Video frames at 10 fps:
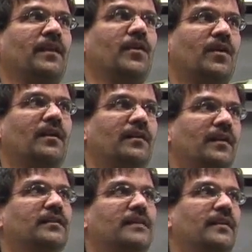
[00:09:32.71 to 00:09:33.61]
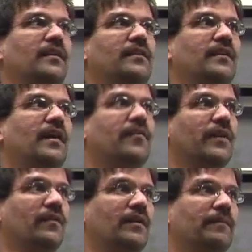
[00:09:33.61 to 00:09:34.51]
You can't really change anything
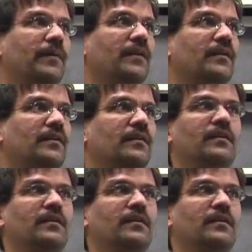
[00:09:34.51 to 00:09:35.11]
after you've compiled it.